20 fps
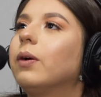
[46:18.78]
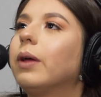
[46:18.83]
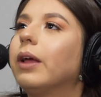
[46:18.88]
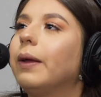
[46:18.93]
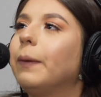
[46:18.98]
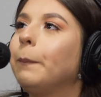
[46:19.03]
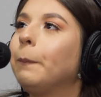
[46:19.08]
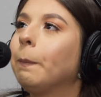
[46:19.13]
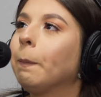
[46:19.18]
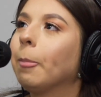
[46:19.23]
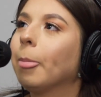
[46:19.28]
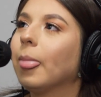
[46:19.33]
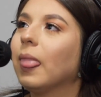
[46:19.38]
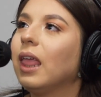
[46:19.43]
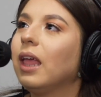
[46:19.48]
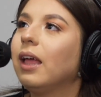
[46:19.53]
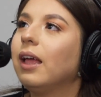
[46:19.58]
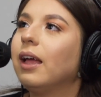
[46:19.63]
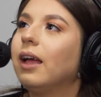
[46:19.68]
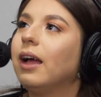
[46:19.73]
Okay.
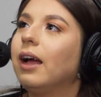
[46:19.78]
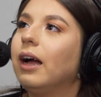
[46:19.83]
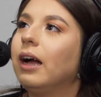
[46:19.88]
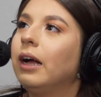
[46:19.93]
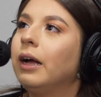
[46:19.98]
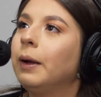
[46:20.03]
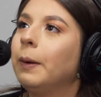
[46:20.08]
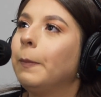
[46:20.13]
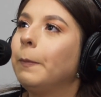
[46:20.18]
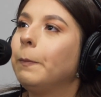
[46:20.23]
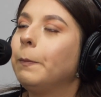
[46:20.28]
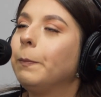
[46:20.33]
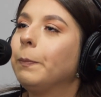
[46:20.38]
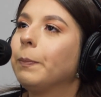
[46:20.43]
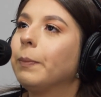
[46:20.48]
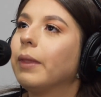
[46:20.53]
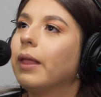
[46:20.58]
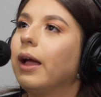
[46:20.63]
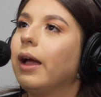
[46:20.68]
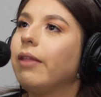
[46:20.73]

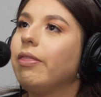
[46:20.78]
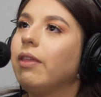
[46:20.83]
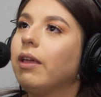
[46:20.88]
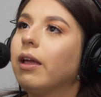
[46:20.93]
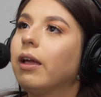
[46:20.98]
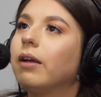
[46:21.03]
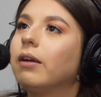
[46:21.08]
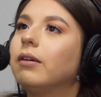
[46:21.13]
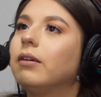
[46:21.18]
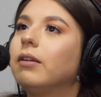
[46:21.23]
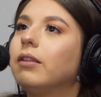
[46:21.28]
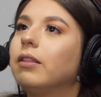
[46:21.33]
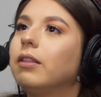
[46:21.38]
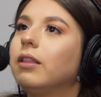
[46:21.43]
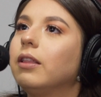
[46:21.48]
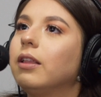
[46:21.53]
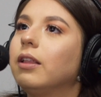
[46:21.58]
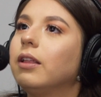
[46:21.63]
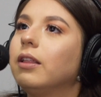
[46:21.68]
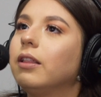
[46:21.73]
I think
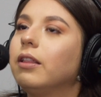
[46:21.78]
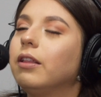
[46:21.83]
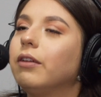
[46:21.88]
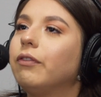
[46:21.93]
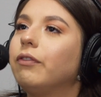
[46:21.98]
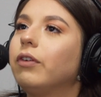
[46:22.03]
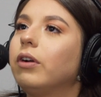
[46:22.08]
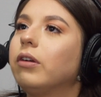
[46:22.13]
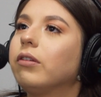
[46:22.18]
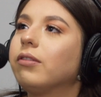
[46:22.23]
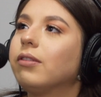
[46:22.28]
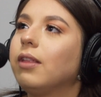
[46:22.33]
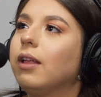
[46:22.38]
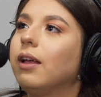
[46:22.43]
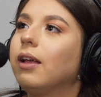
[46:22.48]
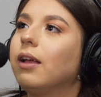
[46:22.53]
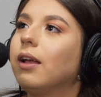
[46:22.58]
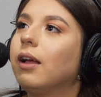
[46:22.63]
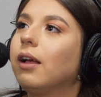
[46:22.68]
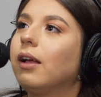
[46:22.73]
the first
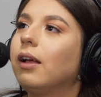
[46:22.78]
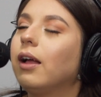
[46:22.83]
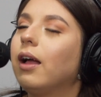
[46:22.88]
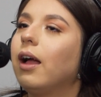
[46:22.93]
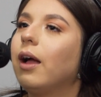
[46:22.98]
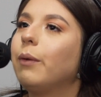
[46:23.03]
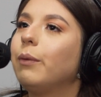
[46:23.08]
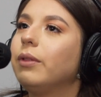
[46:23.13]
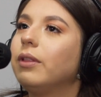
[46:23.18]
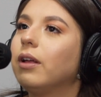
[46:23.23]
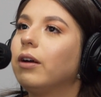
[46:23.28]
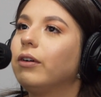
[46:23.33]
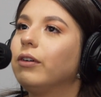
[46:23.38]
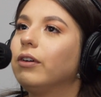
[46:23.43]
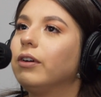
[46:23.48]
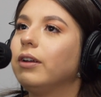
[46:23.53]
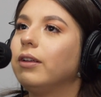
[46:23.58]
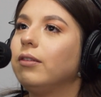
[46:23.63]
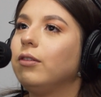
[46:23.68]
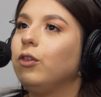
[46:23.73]
thing I would tell
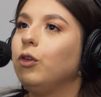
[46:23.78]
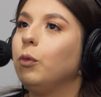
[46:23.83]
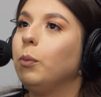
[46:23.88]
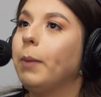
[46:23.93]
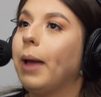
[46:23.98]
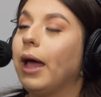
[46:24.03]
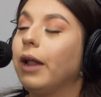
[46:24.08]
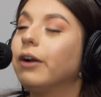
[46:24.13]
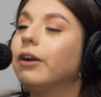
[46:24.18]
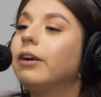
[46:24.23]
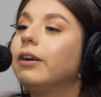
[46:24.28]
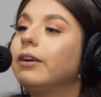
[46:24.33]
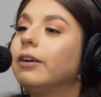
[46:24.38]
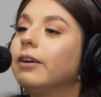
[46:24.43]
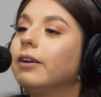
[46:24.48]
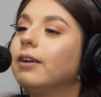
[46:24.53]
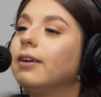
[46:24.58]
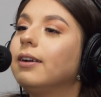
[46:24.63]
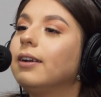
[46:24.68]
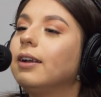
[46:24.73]
her is you matter.
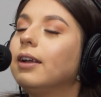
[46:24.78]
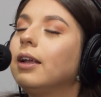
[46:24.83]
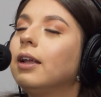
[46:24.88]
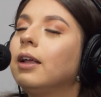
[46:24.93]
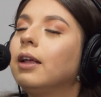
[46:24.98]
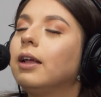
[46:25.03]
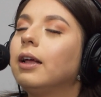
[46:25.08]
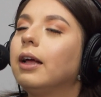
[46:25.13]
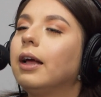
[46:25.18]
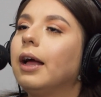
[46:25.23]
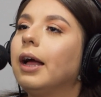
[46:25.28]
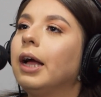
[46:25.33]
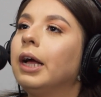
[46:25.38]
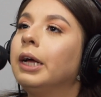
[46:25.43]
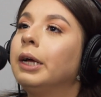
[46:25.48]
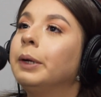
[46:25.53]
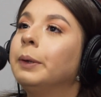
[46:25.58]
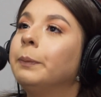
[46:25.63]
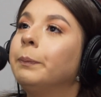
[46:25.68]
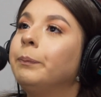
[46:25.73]

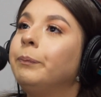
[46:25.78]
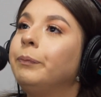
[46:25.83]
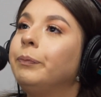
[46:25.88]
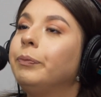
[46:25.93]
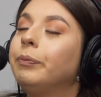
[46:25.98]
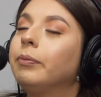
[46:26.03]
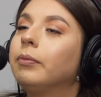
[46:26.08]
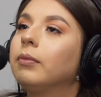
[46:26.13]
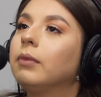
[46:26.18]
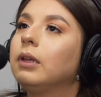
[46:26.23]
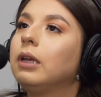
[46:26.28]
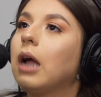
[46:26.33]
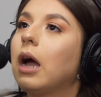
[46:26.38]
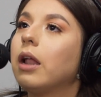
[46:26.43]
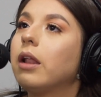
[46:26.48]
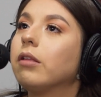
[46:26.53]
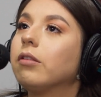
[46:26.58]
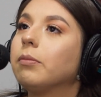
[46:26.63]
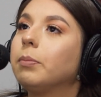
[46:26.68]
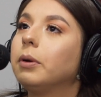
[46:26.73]

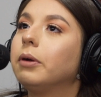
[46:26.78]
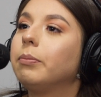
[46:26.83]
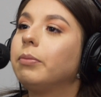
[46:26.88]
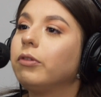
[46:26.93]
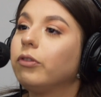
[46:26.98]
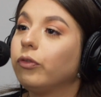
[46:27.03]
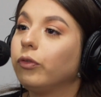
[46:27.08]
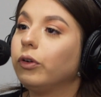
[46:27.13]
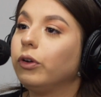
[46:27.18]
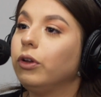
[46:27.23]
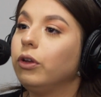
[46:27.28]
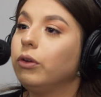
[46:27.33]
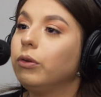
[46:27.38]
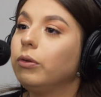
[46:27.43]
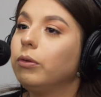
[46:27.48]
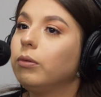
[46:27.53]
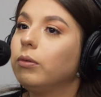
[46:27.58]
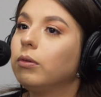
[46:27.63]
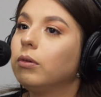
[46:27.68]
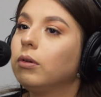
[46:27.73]
God has a purpose for
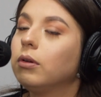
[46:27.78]
you.